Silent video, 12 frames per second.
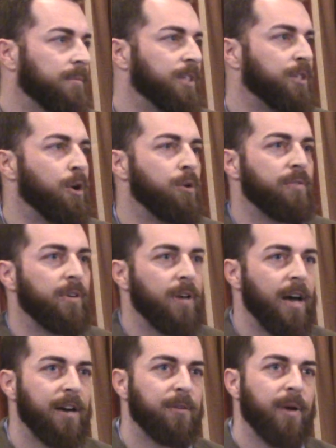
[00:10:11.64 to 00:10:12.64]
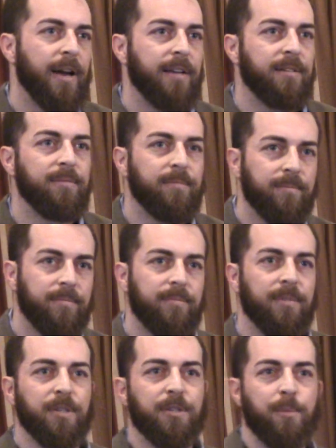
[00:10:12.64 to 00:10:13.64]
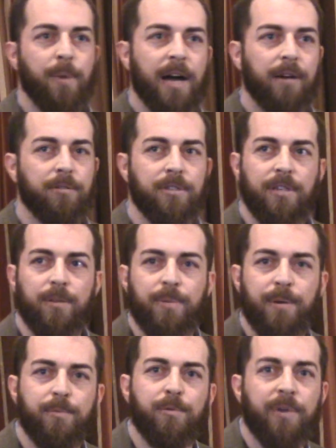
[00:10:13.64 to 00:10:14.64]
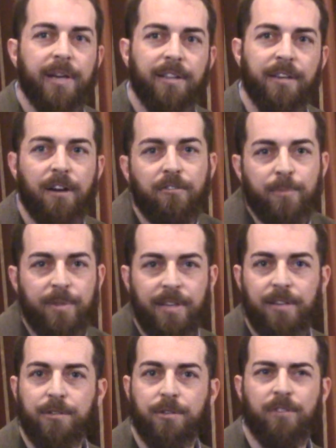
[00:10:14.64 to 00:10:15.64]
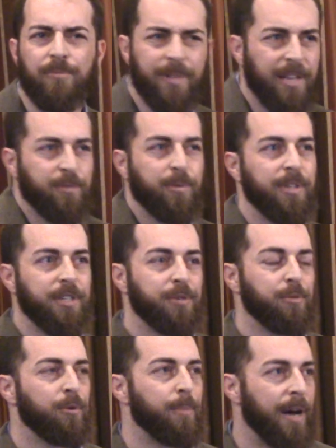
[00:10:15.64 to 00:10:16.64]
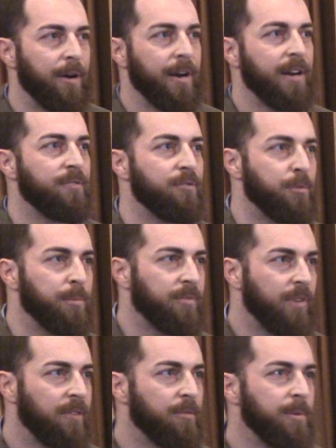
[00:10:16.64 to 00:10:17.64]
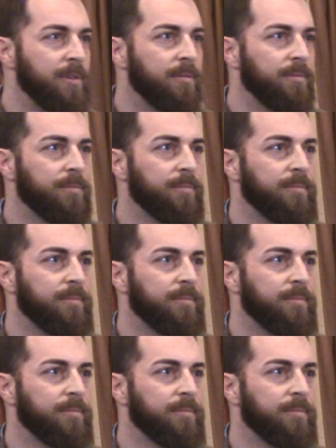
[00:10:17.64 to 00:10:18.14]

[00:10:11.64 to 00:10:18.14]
De Tocqueville got it right. And a democracy, people will get the government they deserve, but that's really true about any form of government.